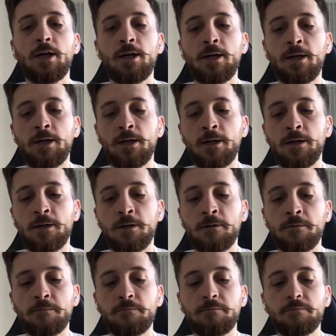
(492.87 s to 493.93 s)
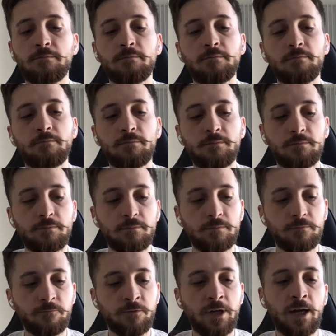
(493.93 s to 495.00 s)
uh,
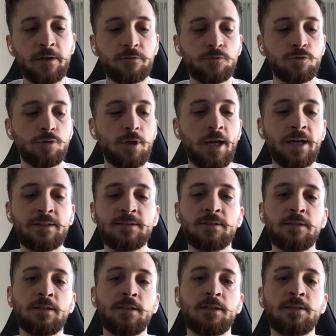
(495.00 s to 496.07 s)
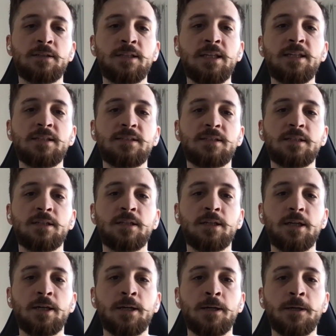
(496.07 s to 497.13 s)
we have to add these
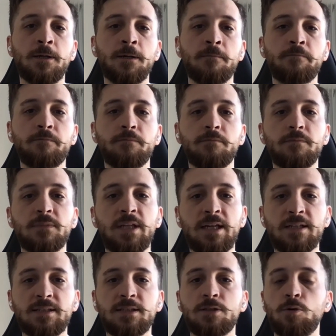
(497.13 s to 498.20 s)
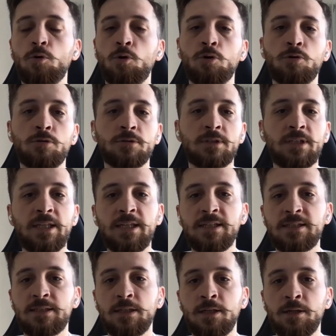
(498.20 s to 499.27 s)
tests or
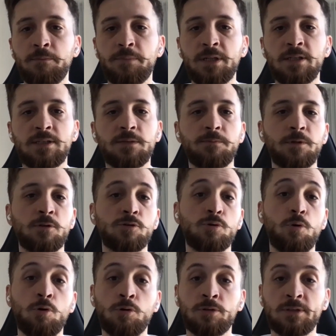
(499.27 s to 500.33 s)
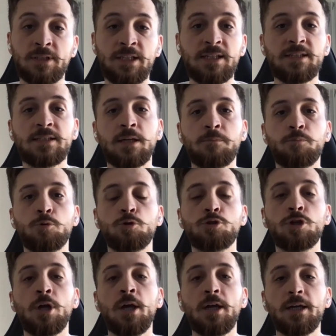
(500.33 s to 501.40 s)
these principles or this
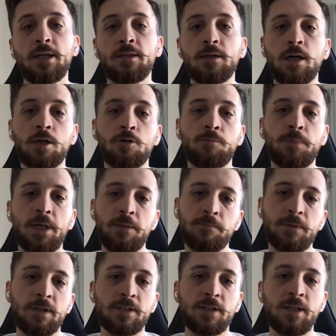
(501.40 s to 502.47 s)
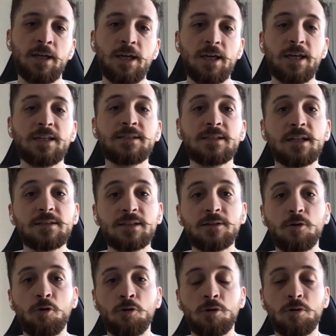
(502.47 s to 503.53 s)
approach in our pipeline. It's not
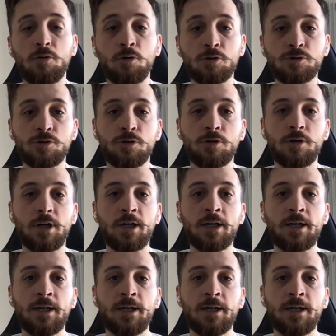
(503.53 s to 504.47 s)
also